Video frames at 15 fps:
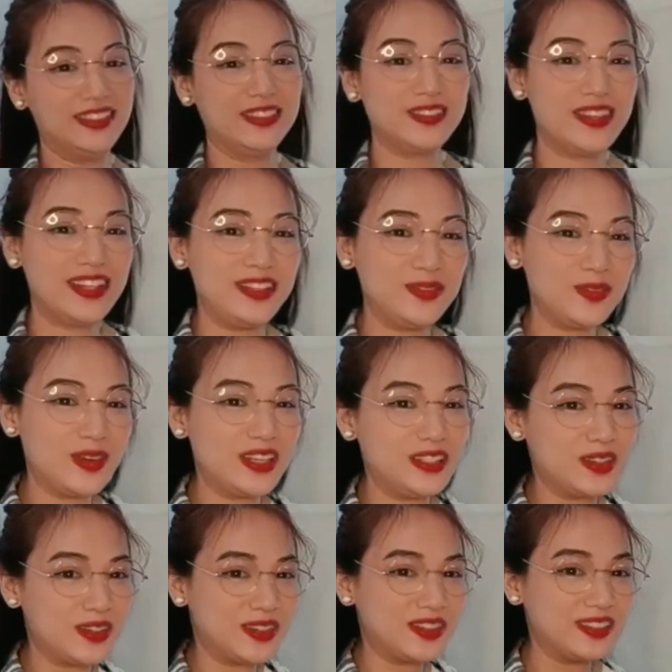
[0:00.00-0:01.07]
Great when
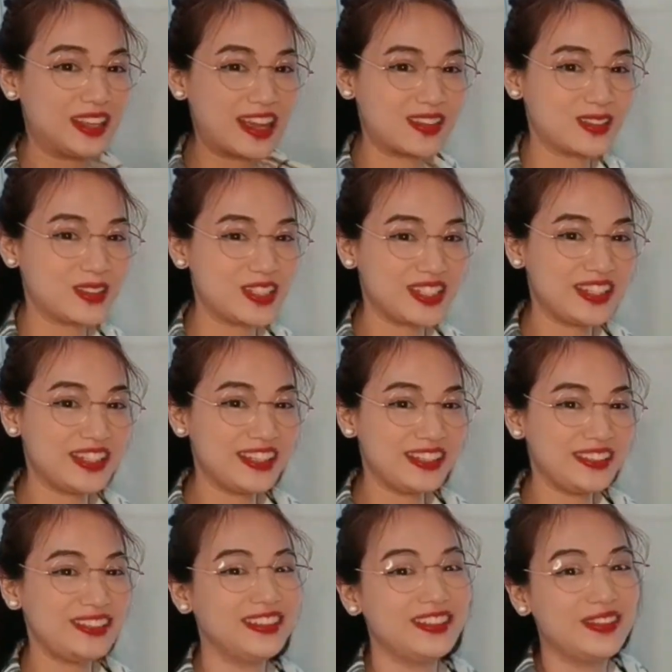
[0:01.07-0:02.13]
you're lounging
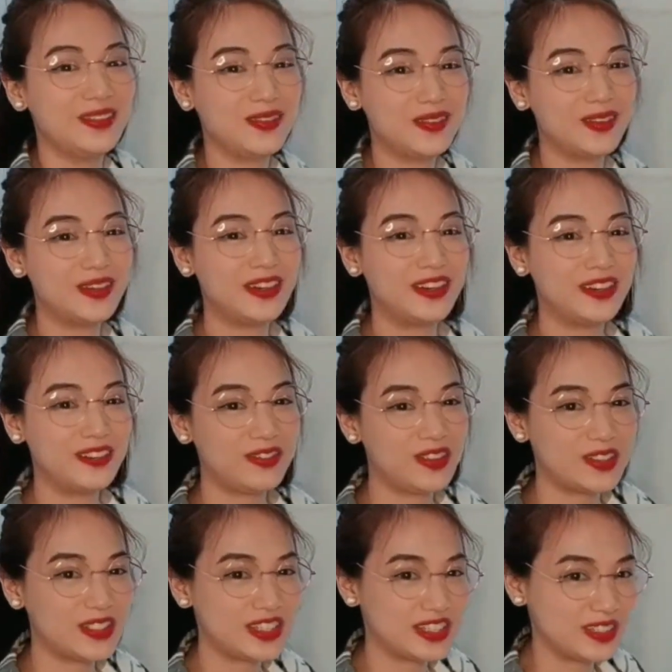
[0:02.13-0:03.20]
or if you're
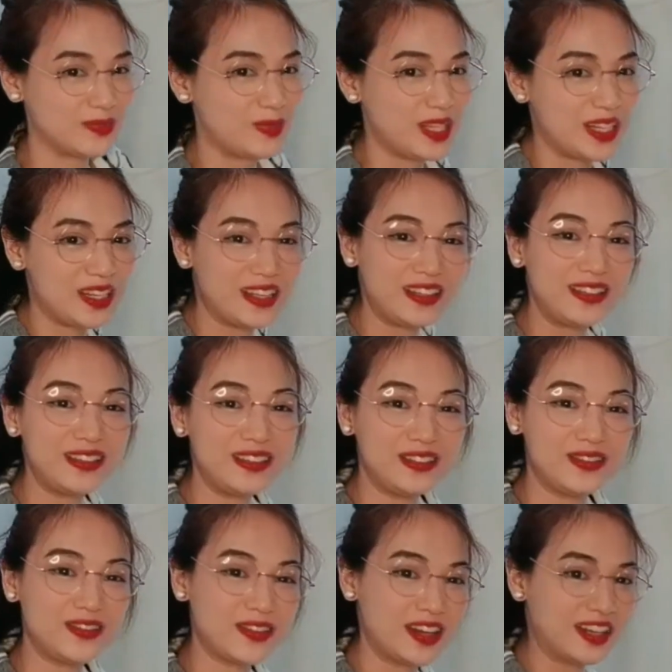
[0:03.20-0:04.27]
just meeting
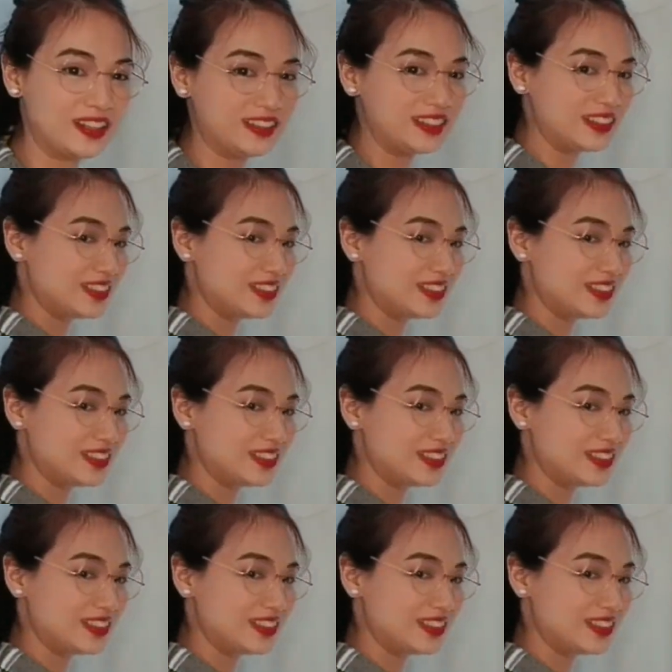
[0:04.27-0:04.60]
a friend.